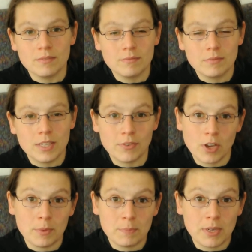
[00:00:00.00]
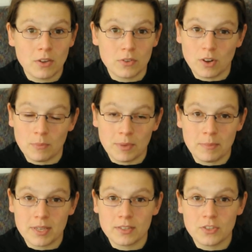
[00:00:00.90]
leave a comment below, drop me a
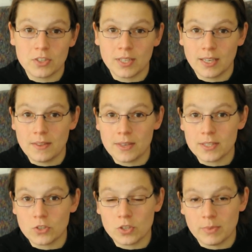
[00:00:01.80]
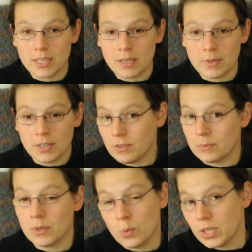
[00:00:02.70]
message on either social media platform.
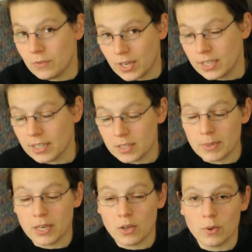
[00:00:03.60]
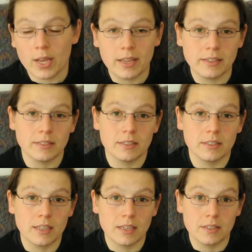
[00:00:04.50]
You will find links below. And
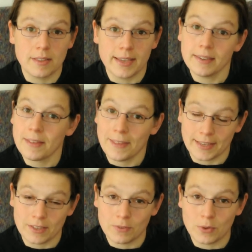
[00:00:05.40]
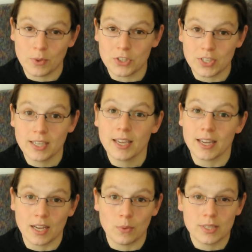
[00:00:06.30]
until then, thank you for watching, and
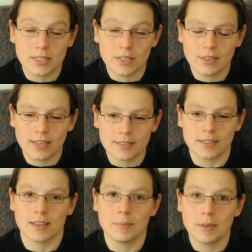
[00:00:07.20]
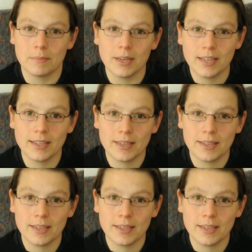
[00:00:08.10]
I will see you next time. Bye!